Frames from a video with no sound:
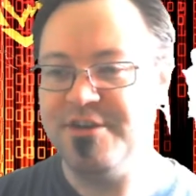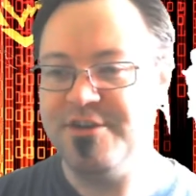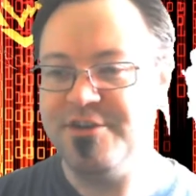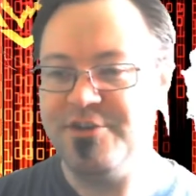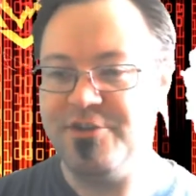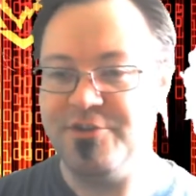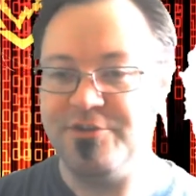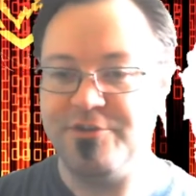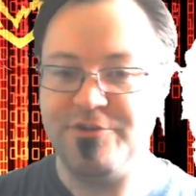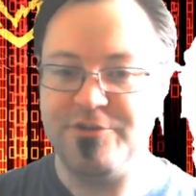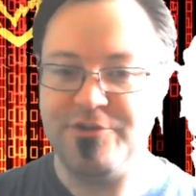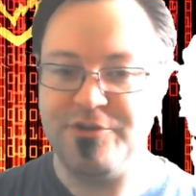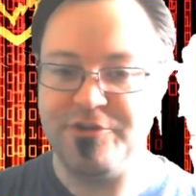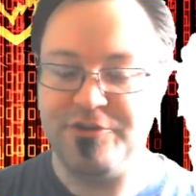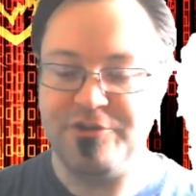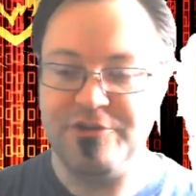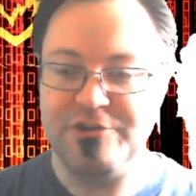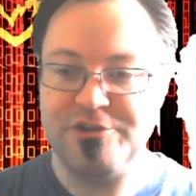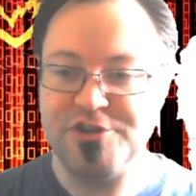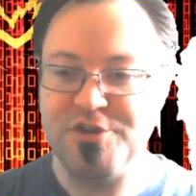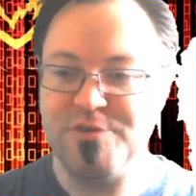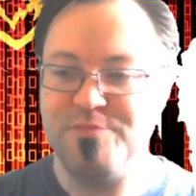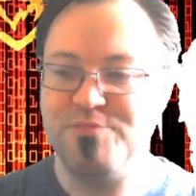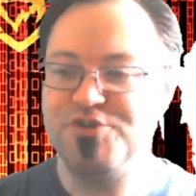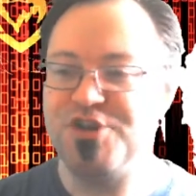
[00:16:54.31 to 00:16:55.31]
you know, your
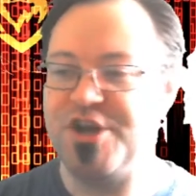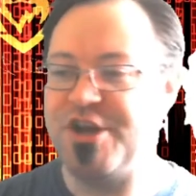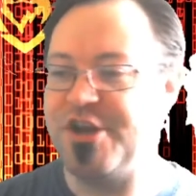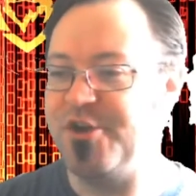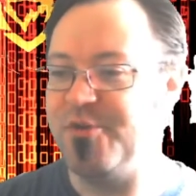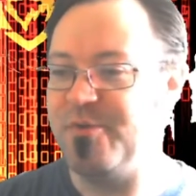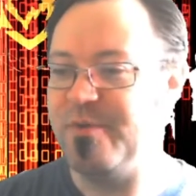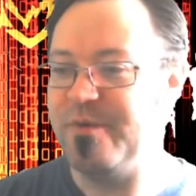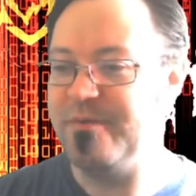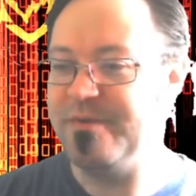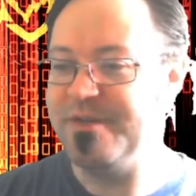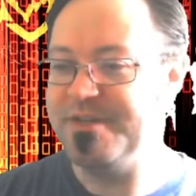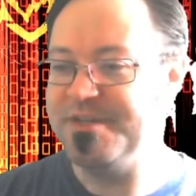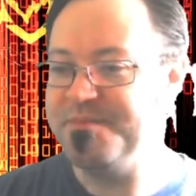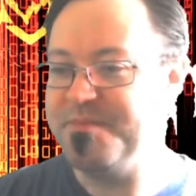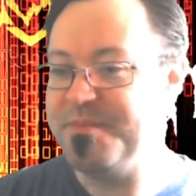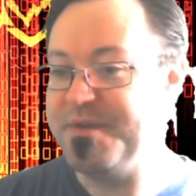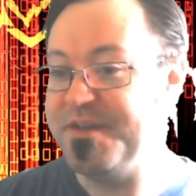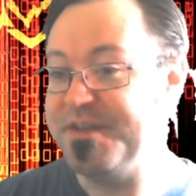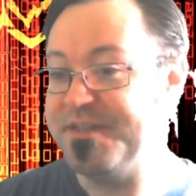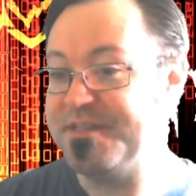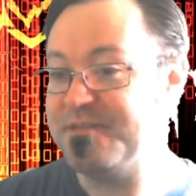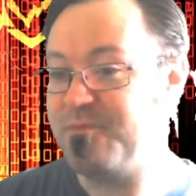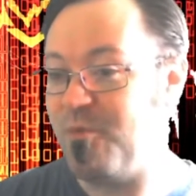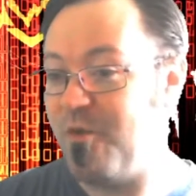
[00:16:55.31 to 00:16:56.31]
YouTube channel is
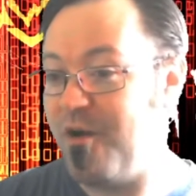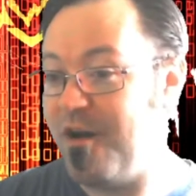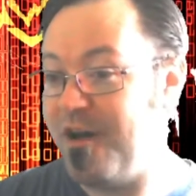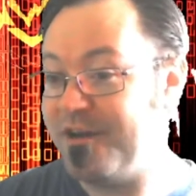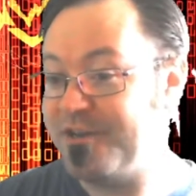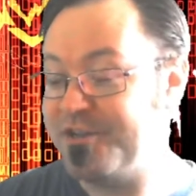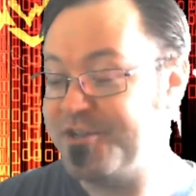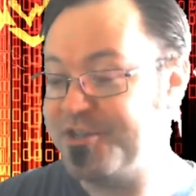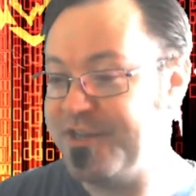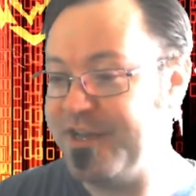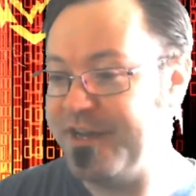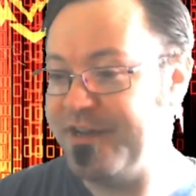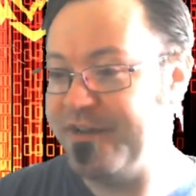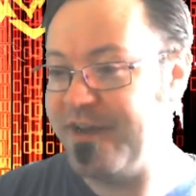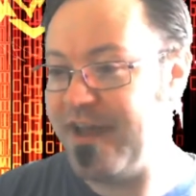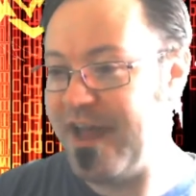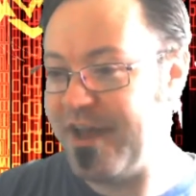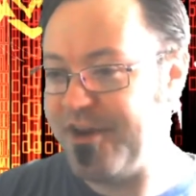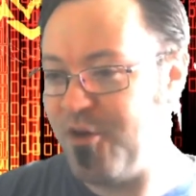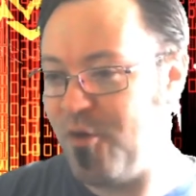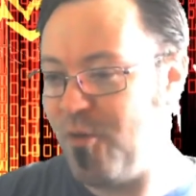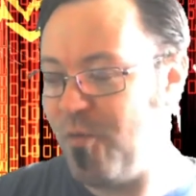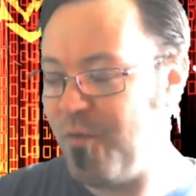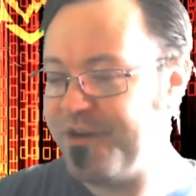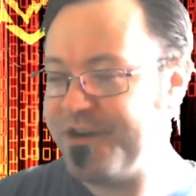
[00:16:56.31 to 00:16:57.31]
minutes watched. And I
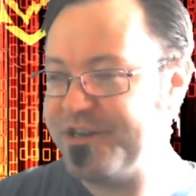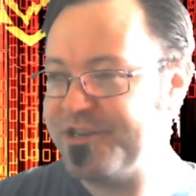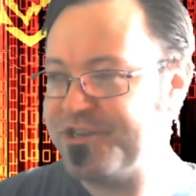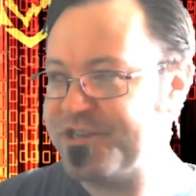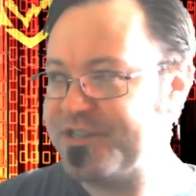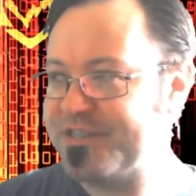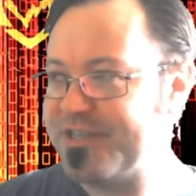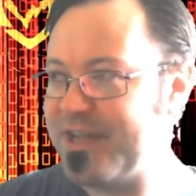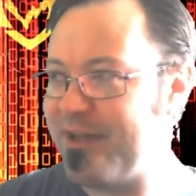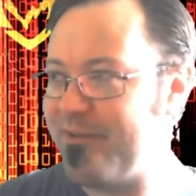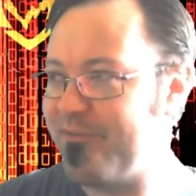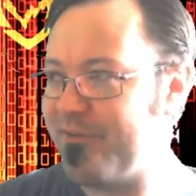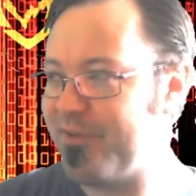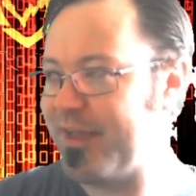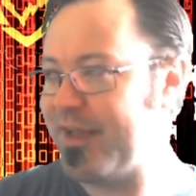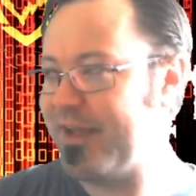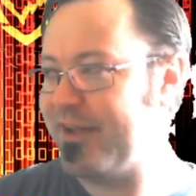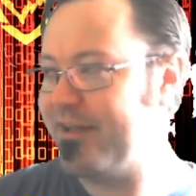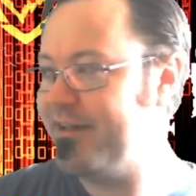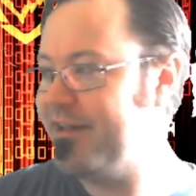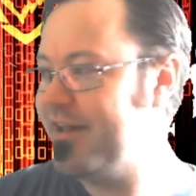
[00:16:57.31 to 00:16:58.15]
don't want to just have like